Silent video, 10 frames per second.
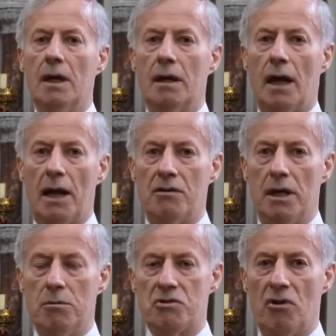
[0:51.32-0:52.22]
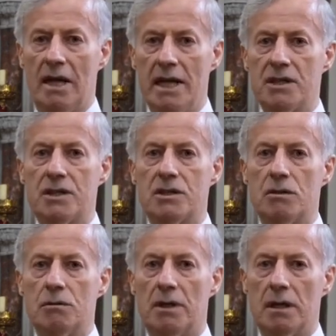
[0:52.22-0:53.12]
And he was related
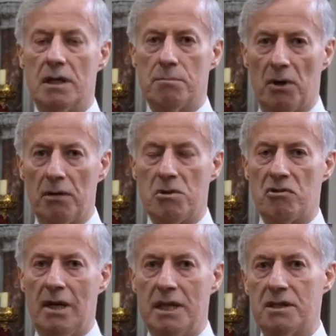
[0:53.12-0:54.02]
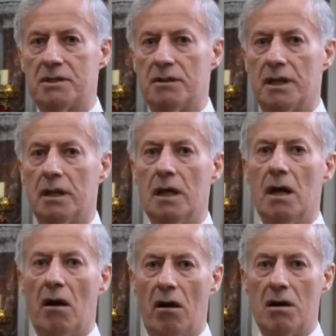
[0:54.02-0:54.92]
to, his mother was related to the
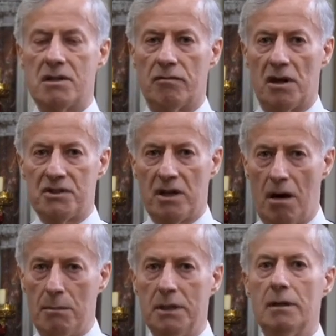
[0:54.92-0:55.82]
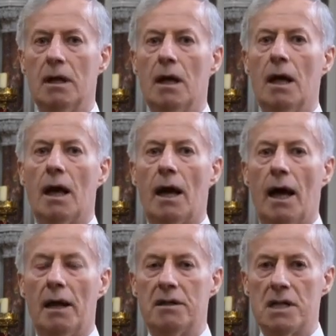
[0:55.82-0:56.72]
Earls of Roscommon.
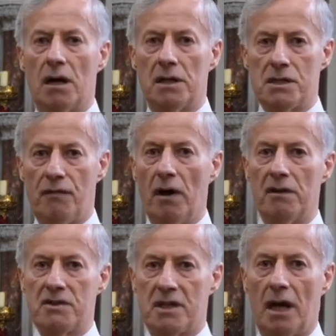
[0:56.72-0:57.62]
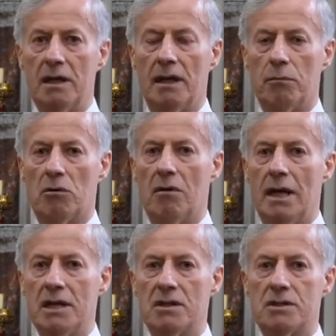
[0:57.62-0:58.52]
And on his father's side, they were
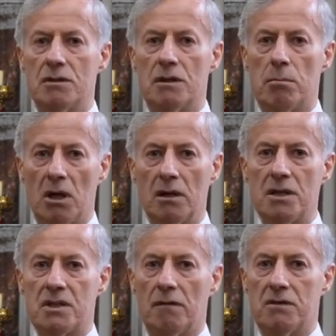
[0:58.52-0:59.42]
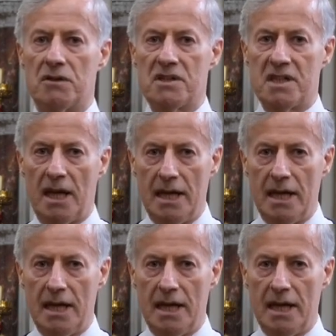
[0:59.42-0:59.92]
related to the Plunketts of Dunsany